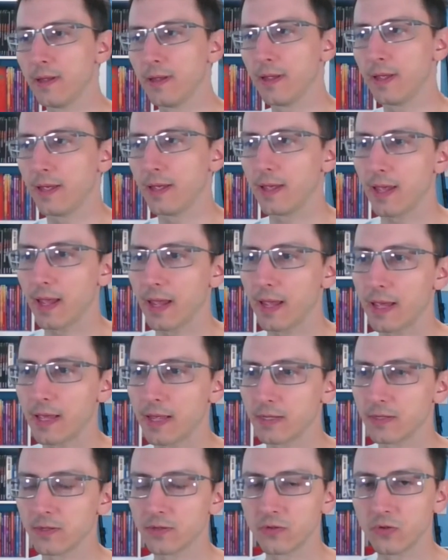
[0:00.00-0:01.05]
And
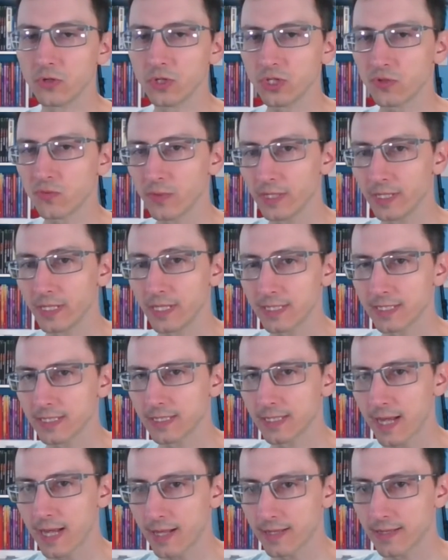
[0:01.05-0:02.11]
there just really isn't
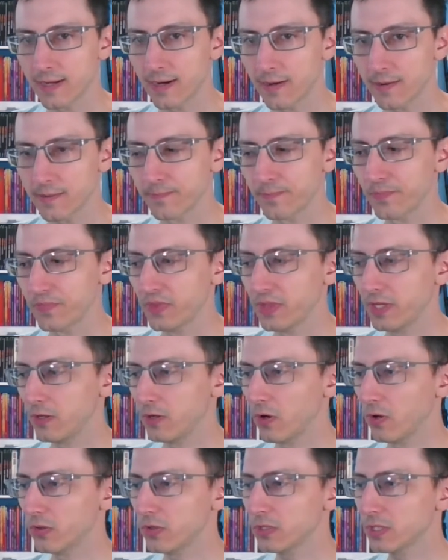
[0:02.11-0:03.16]
that there. You know,
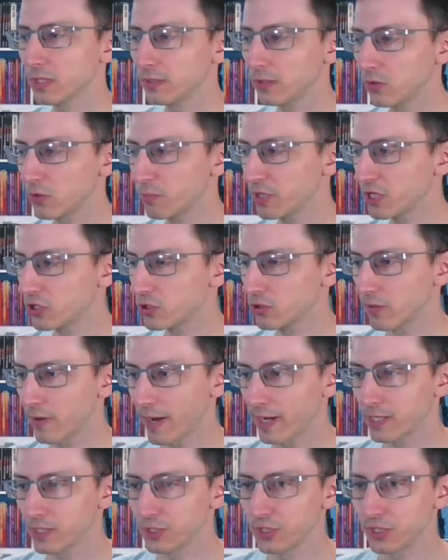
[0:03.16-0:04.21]
there's a little bit of
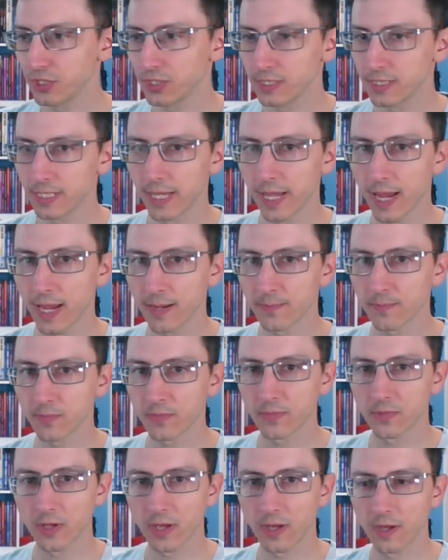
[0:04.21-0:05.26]
strategy to the game,
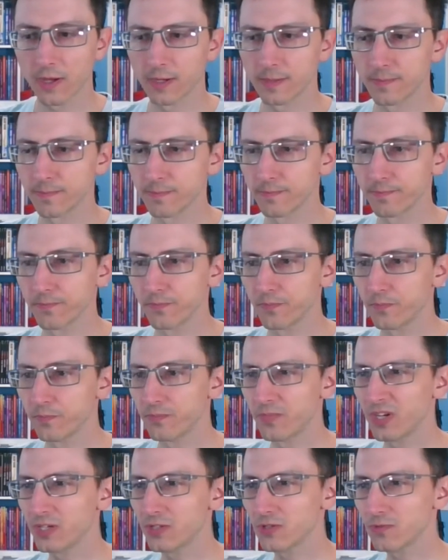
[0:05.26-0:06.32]
but
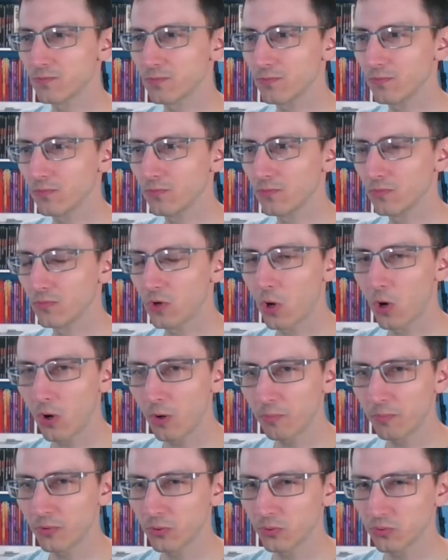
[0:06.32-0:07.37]
it's all
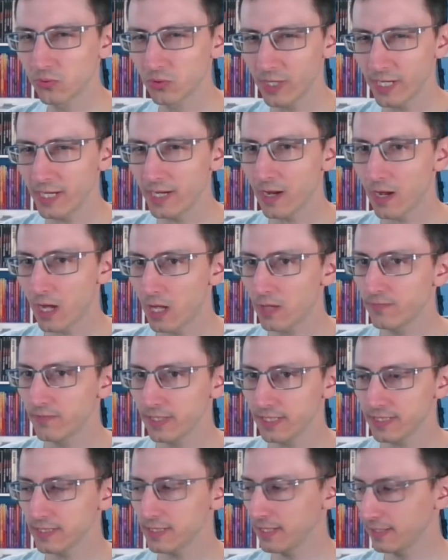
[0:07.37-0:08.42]
pretty
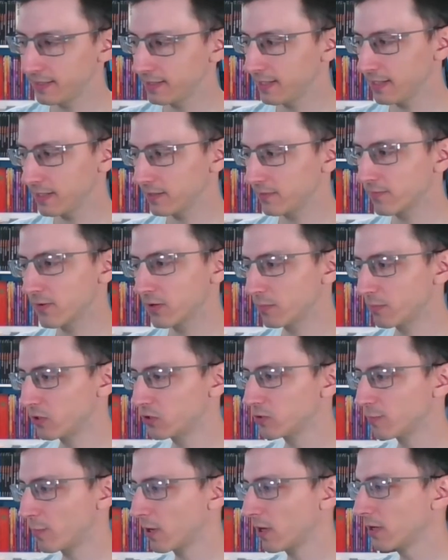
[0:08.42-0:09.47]
obvious, I think, for the most
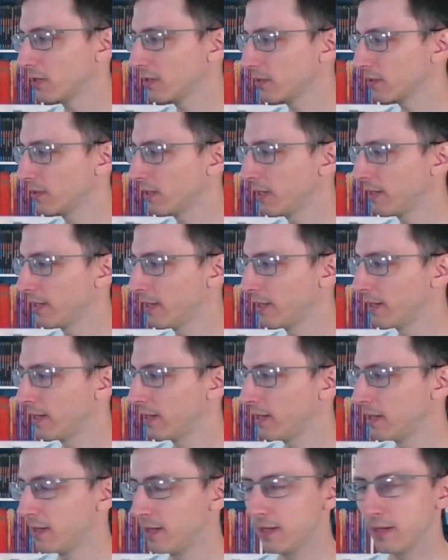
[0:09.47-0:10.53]
part.
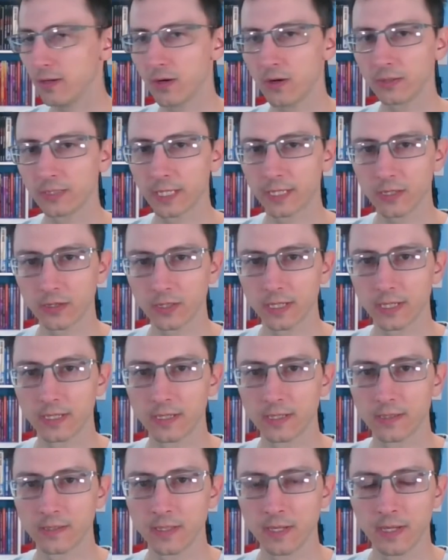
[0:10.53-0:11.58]
You know, like you're going to
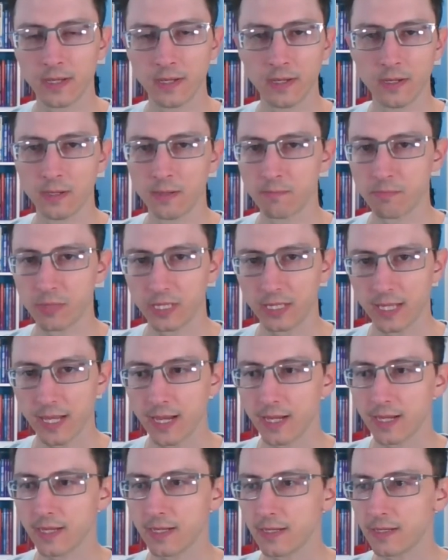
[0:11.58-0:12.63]
play